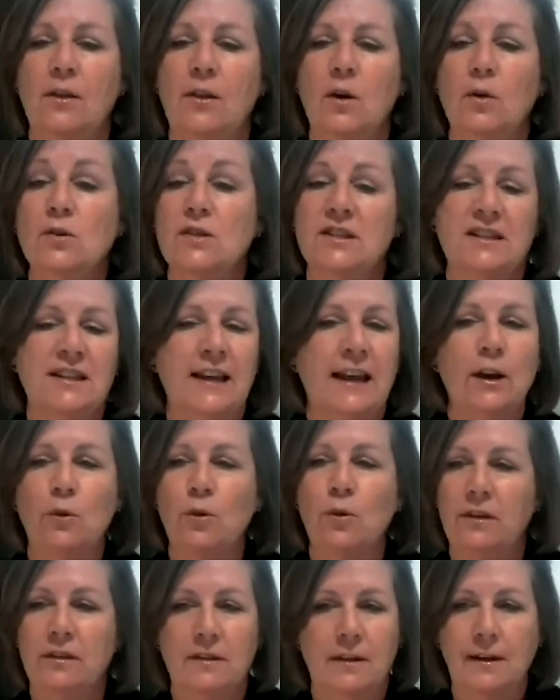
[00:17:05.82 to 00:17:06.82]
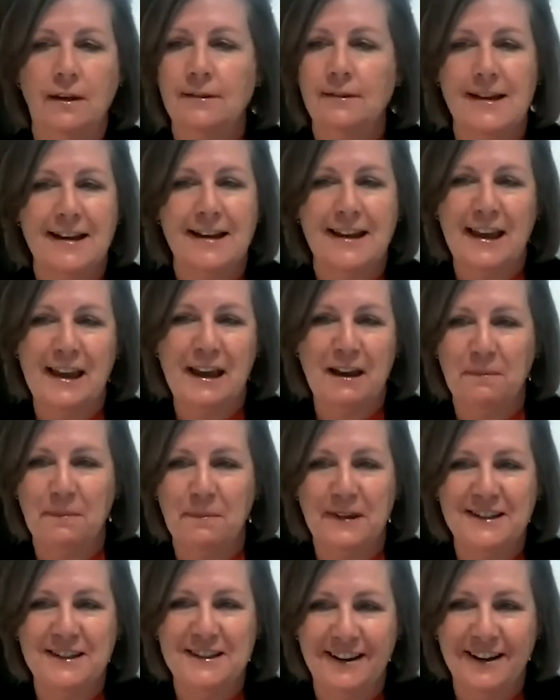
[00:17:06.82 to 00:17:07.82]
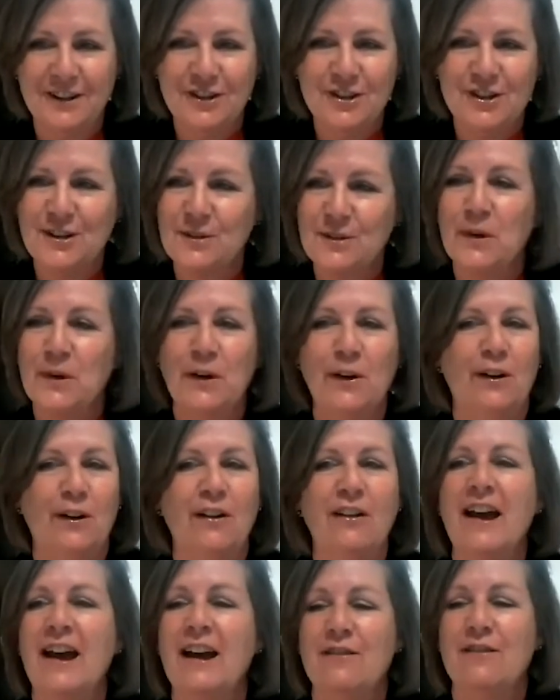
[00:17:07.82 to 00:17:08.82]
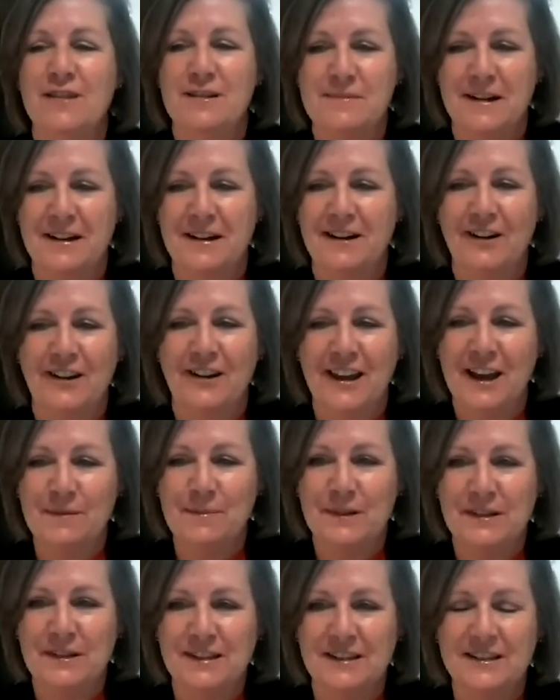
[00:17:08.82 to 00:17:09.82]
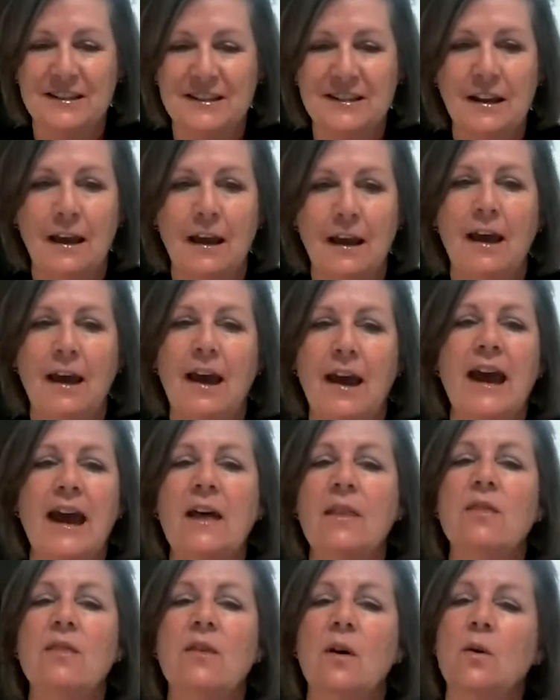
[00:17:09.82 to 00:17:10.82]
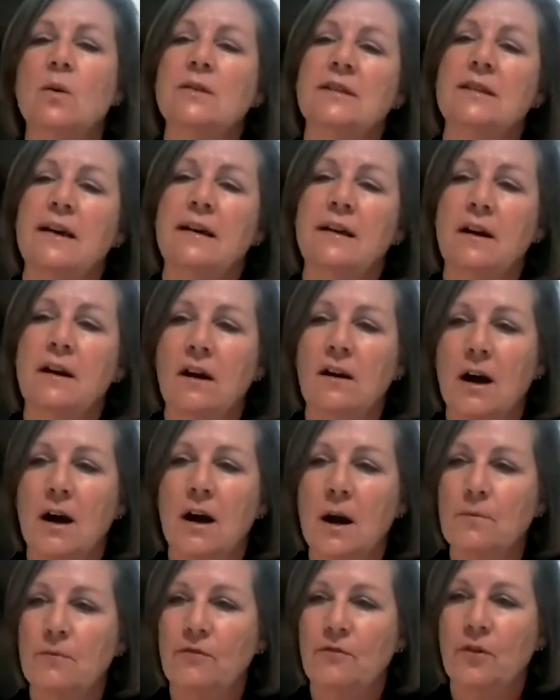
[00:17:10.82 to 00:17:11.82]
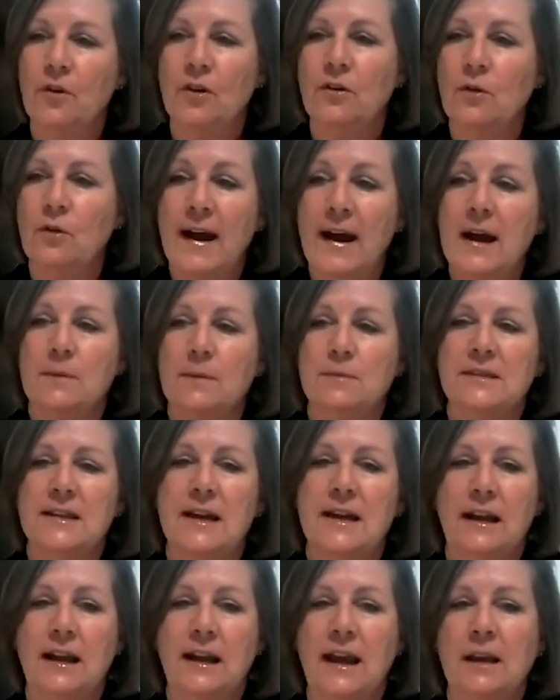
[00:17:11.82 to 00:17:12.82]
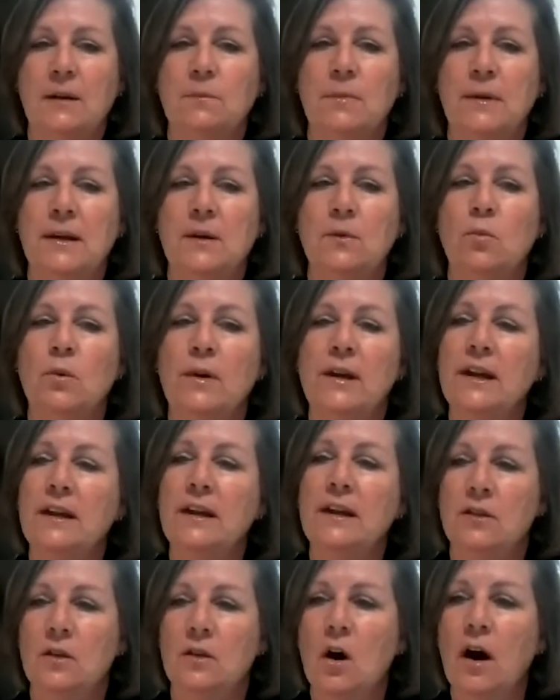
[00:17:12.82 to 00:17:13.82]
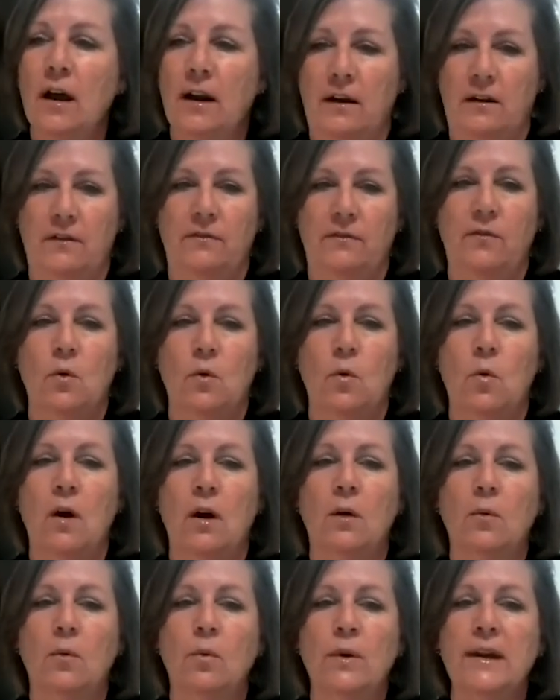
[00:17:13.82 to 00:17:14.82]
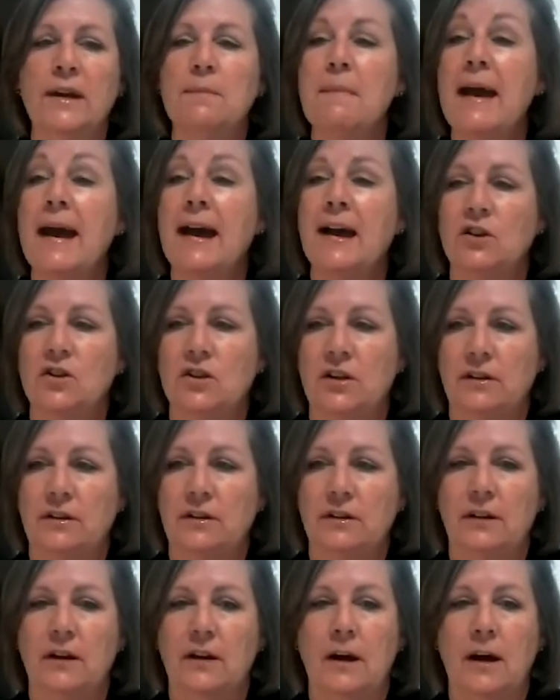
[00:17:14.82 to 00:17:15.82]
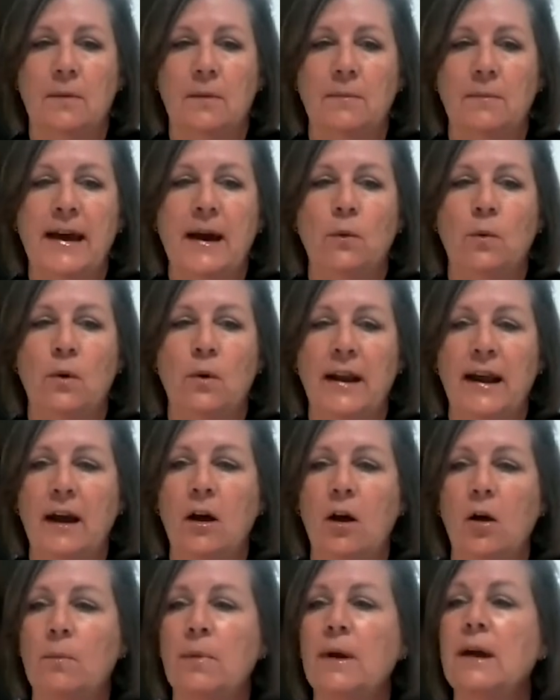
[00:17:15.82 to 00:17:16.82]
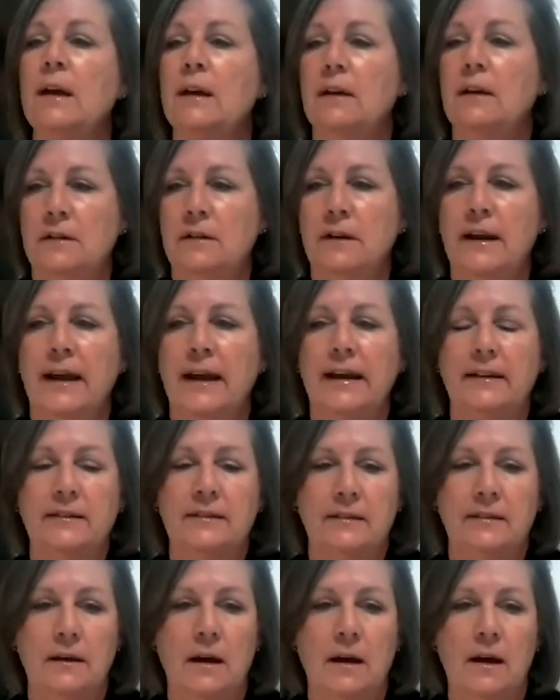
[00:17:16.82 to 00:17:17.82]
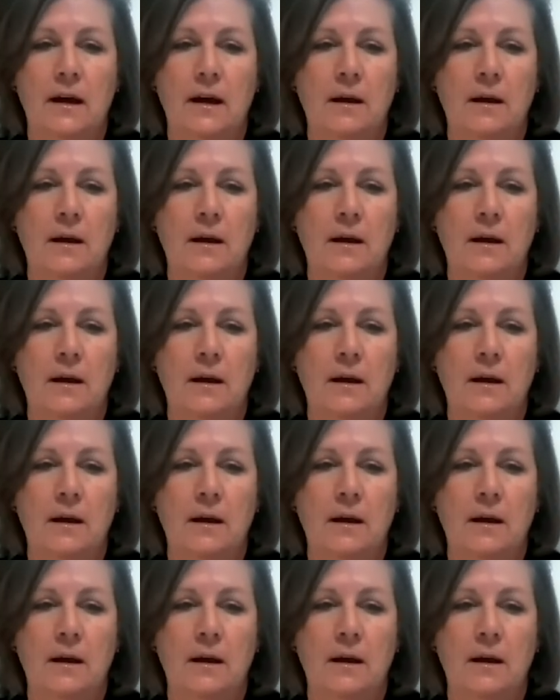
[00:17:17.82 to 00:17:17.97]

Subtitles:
those sacred things that can't be touched, and we all have them on our campuses, and those that are up for grabs that can be rethought of or reimagined, that would help today's